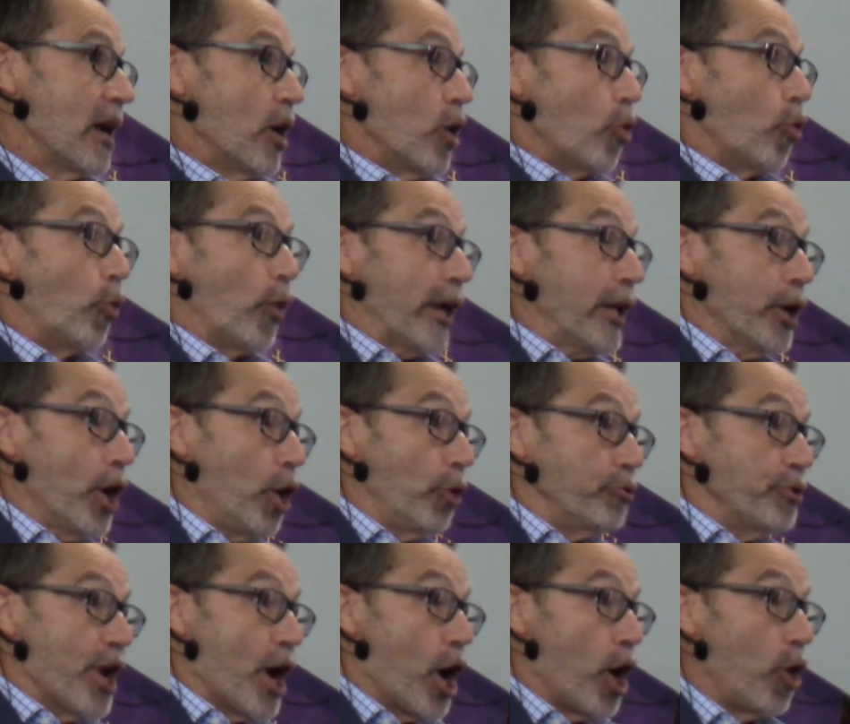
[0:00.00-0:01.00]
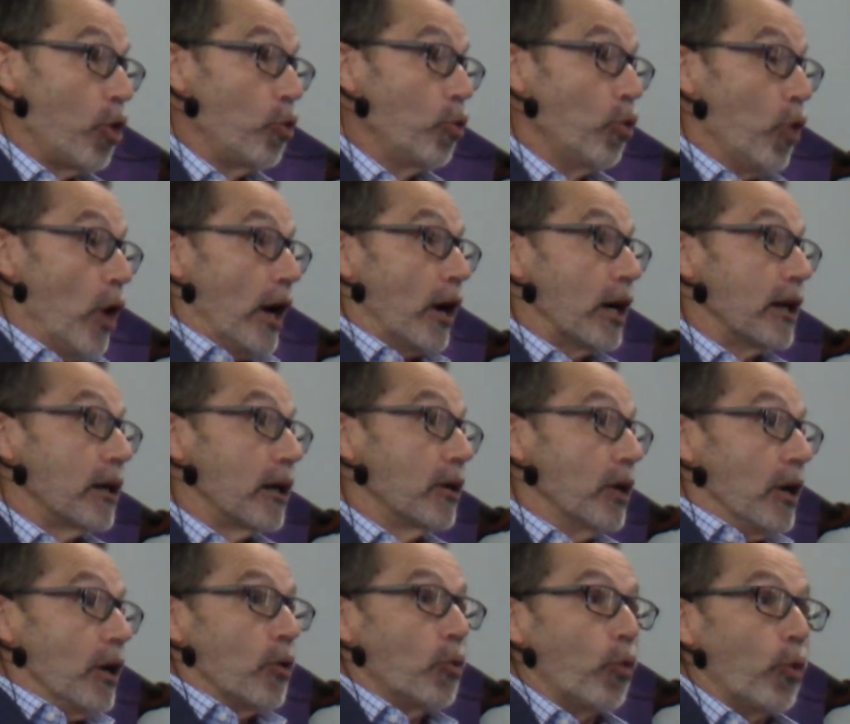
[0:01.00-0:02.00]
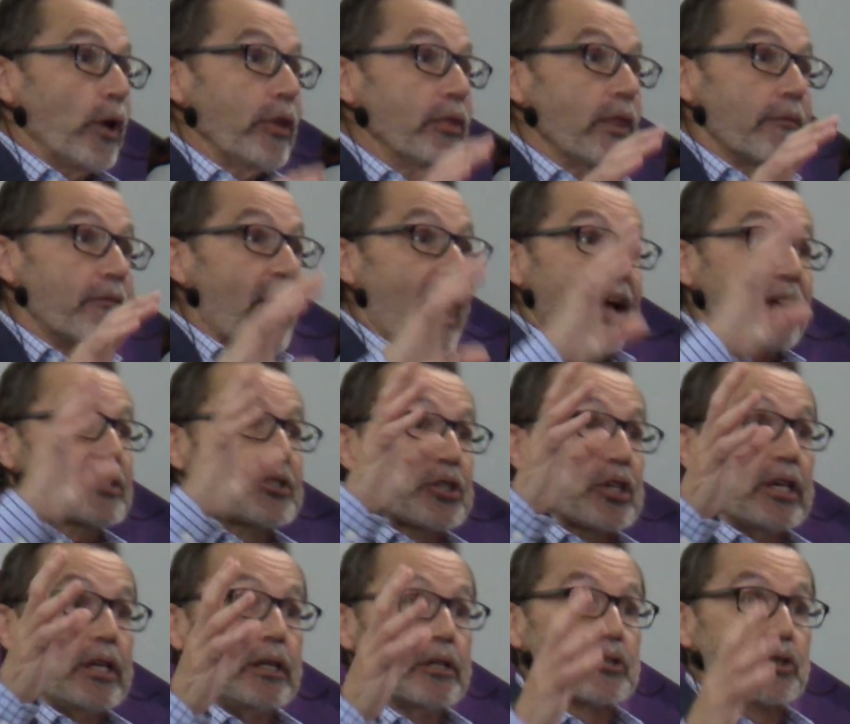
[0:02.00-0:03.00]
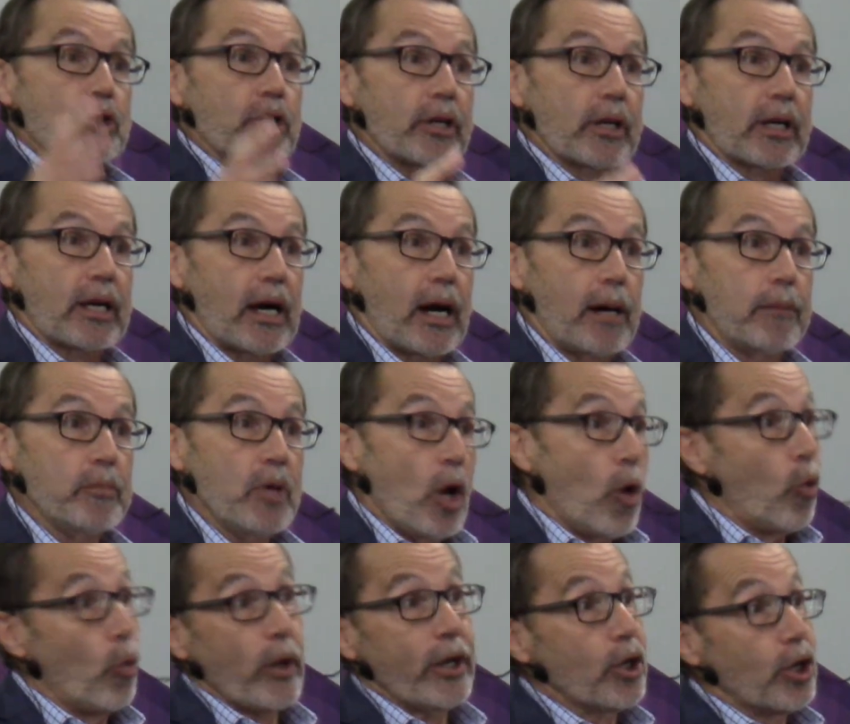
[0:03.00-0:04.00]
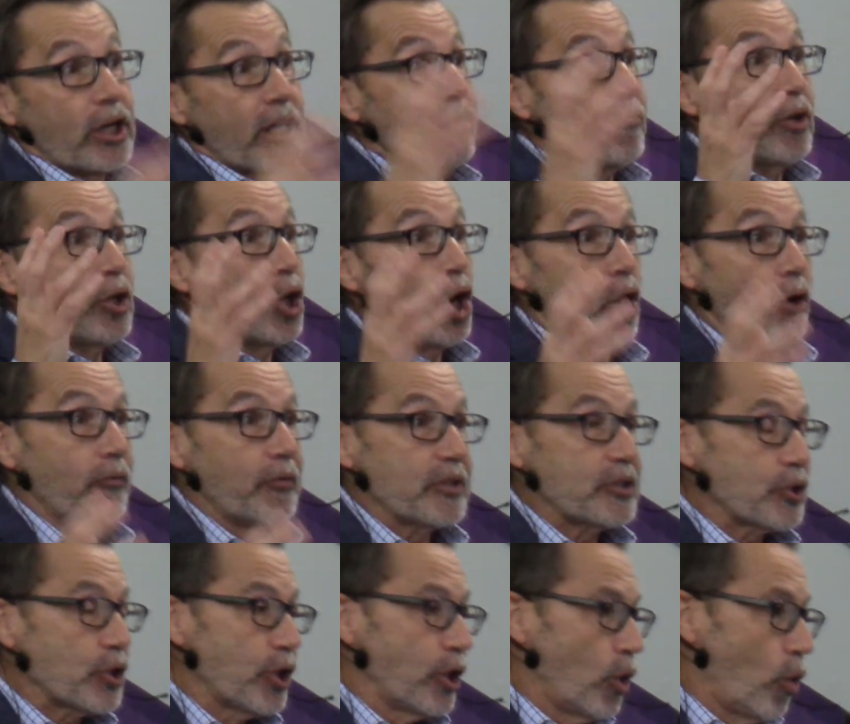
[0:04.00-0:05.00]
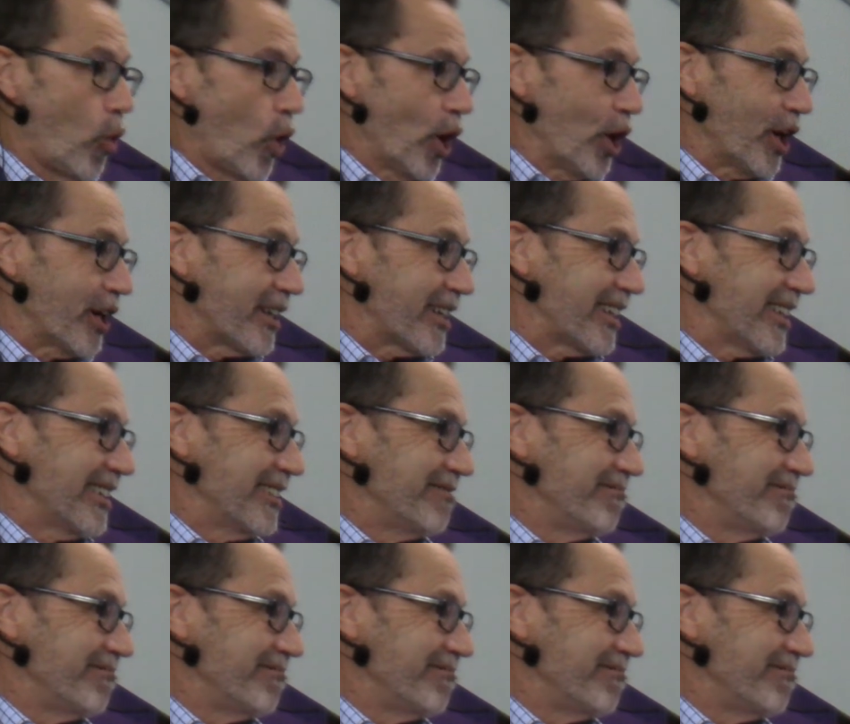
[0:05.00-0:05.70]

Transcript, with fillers: We don't know uh, when the vaccine is going to come. We don't even know if it's going to work.